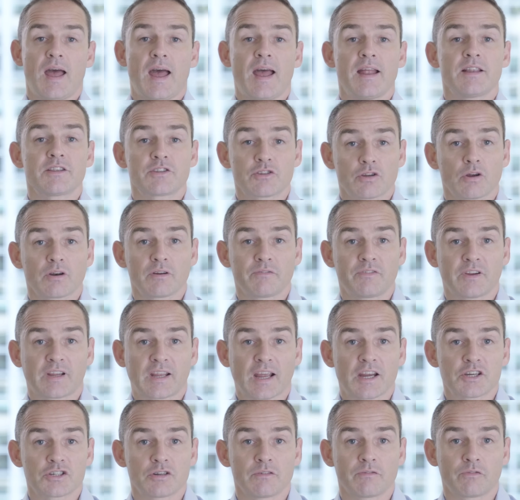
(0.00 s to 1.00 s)
and
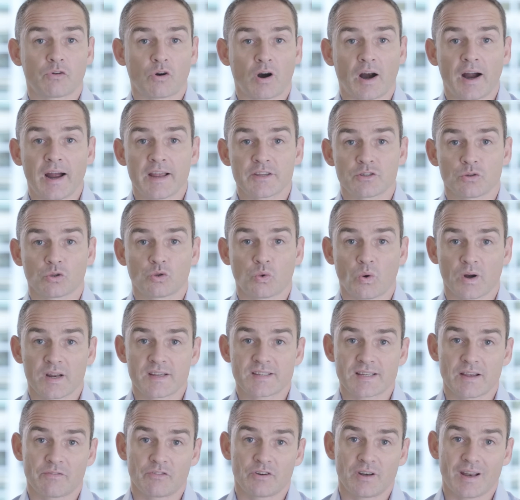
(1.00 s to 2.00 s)
certification for I S O
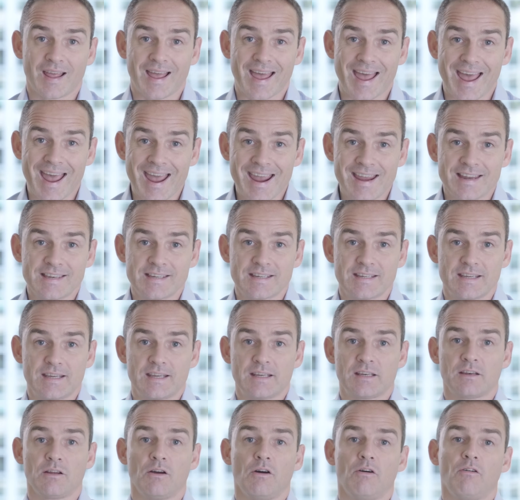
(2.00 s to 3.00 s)
twenty-seven
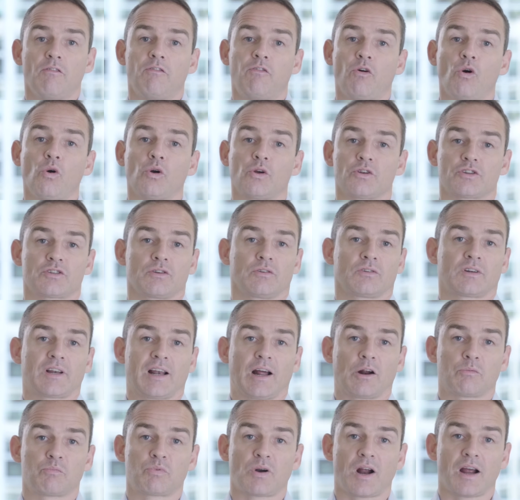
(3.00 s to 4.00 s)
eighteen, focused on
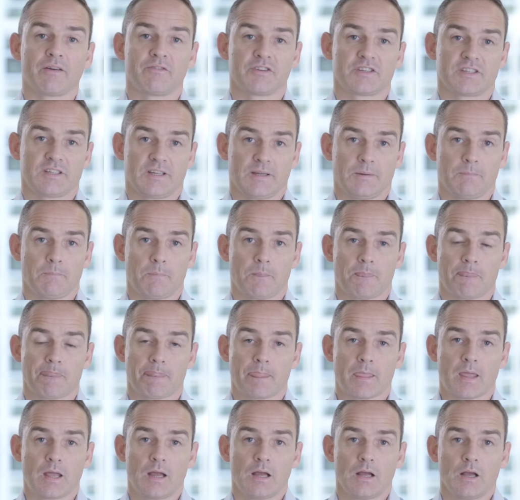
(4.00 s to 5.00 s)
cloud privacy.
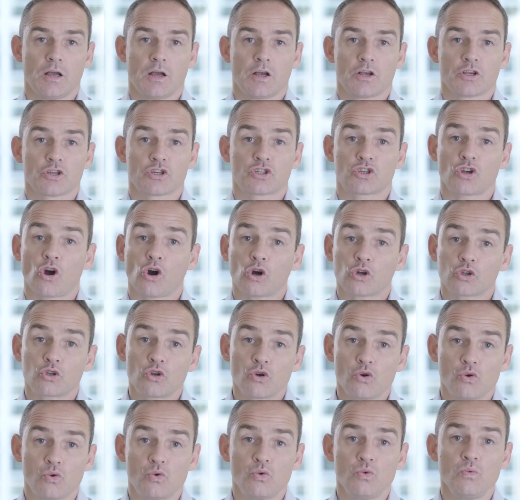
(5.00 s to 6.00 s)
SOC
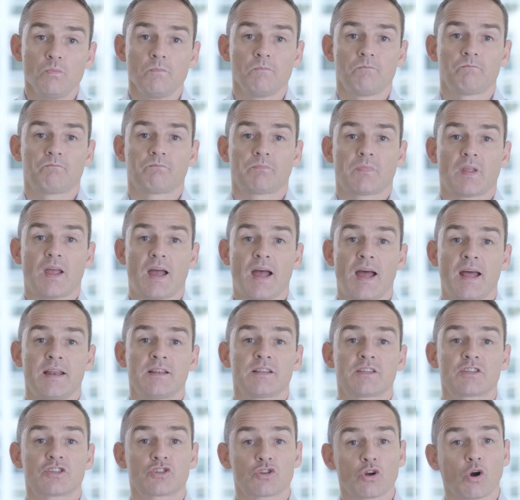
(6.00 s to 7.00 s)
two
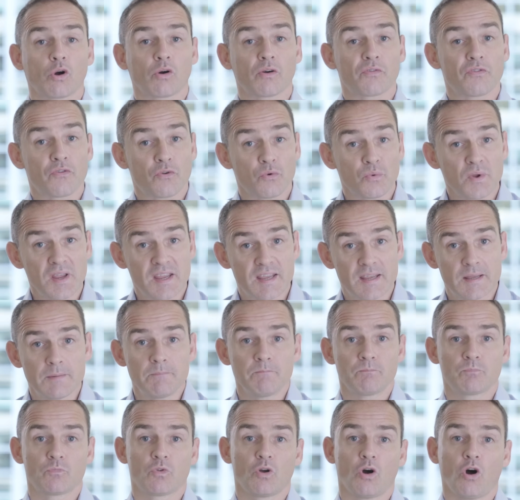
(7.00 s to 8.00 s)
and SOC
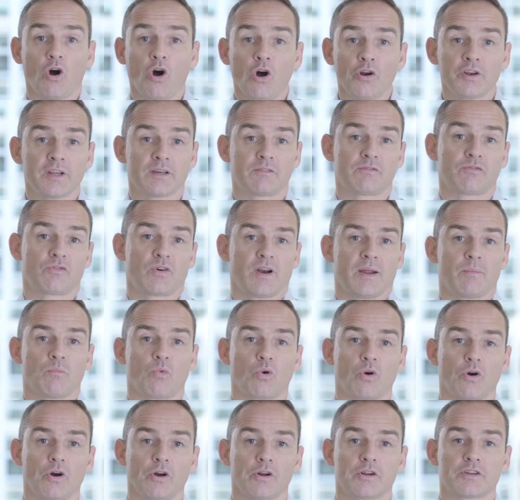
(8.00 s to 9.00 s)
three audit
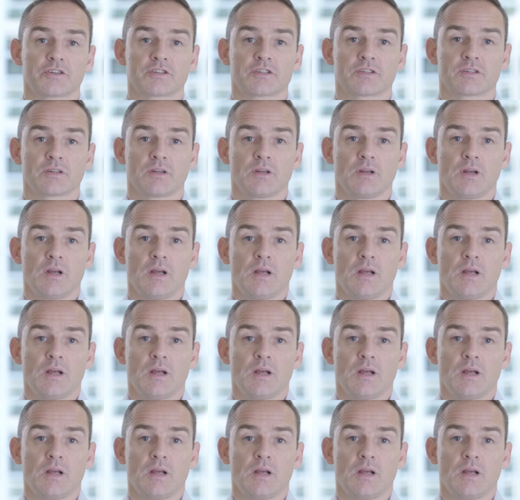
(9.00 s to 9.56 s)
frameworks